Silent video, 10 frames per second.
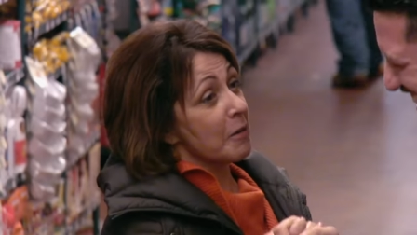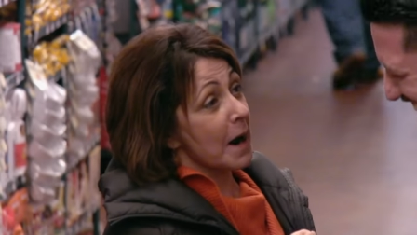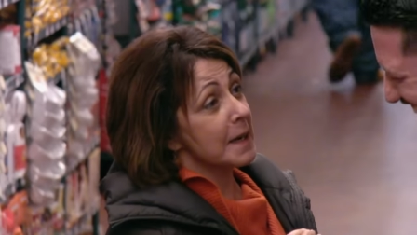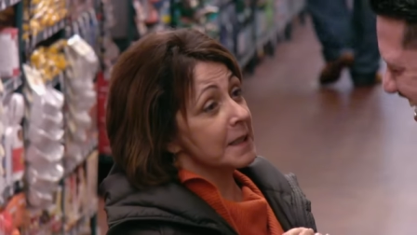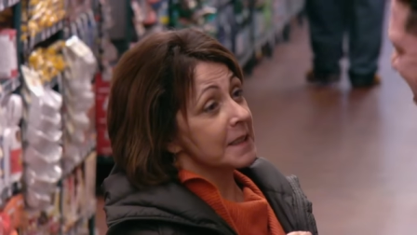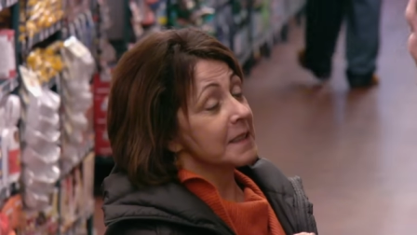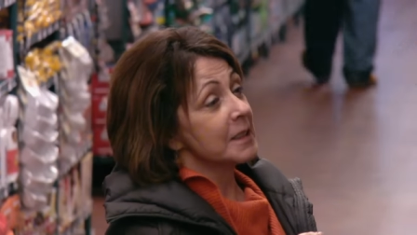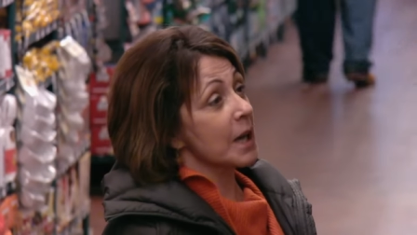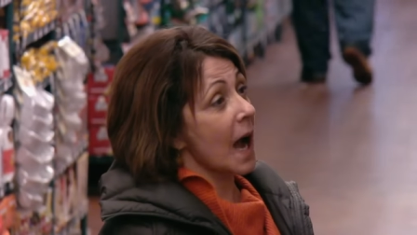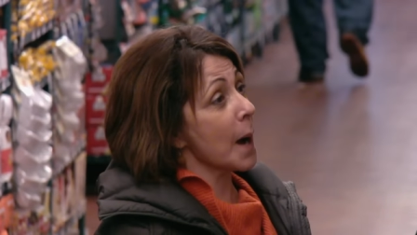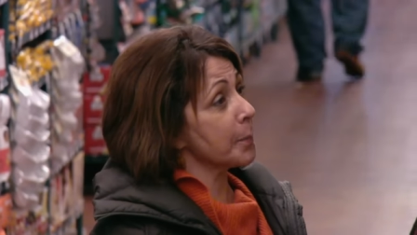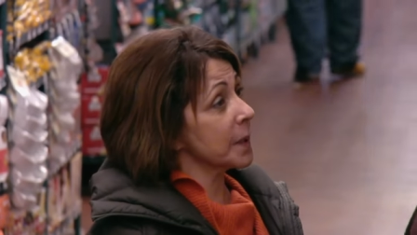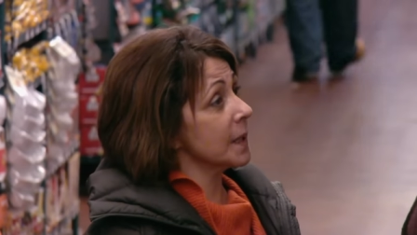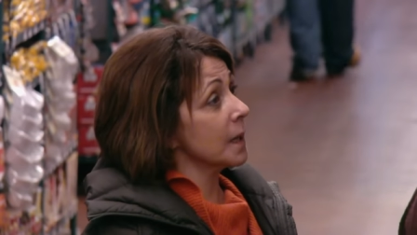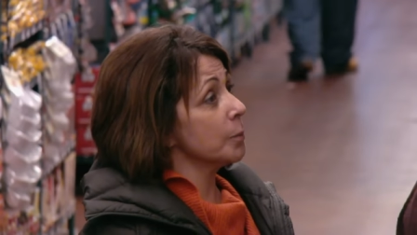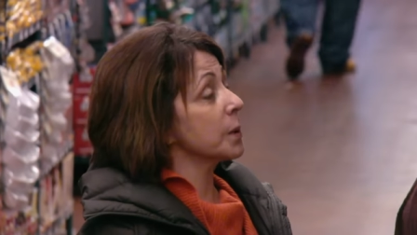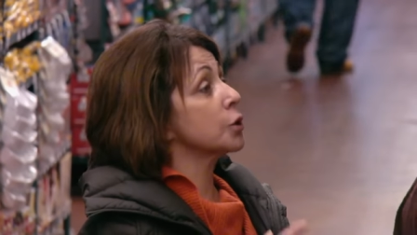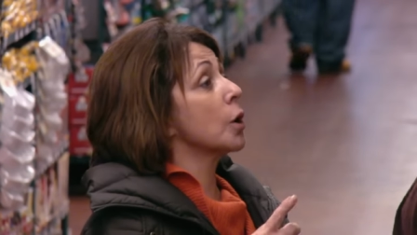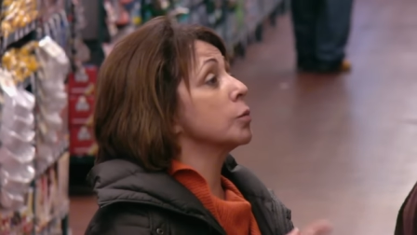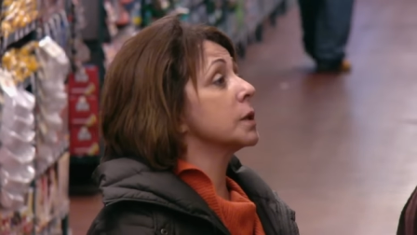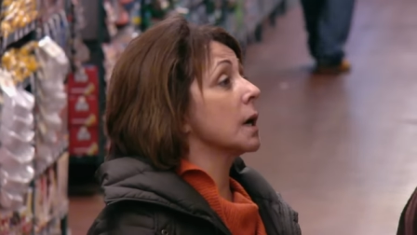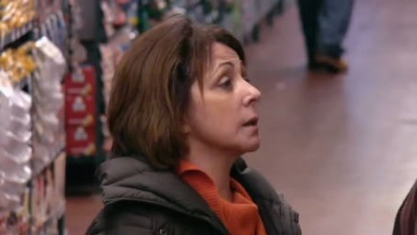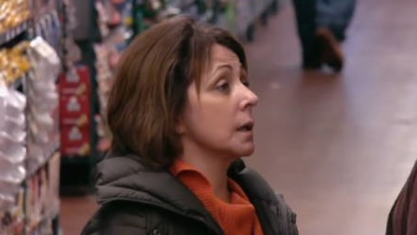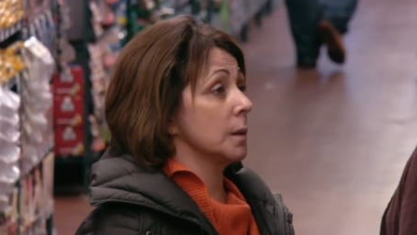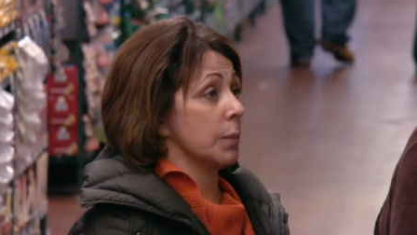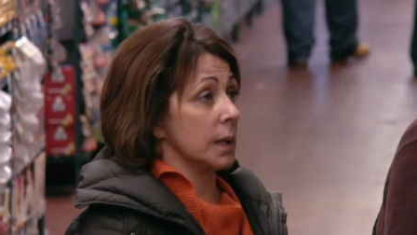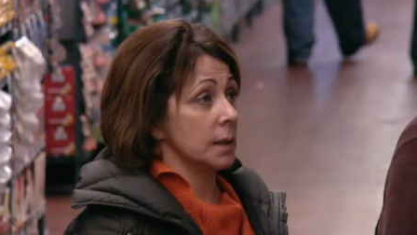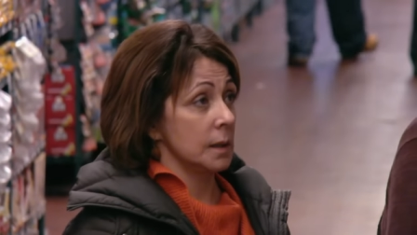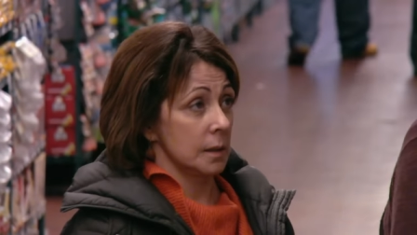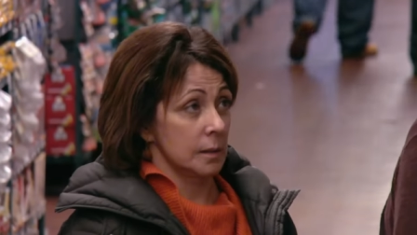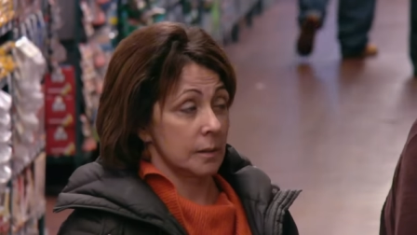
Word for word: All right? You're You're happy best. now, You're but so don't funny. tell anybody.